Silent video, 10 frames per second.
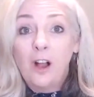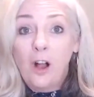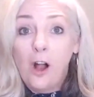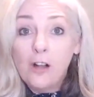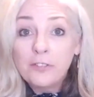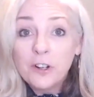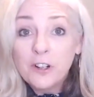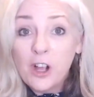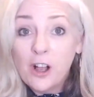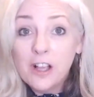
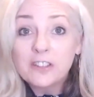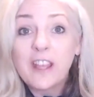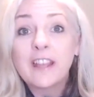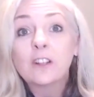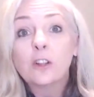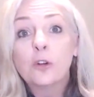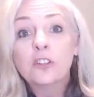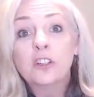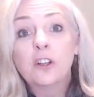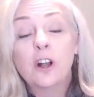Offer costs and
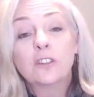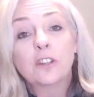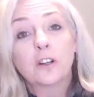closing costs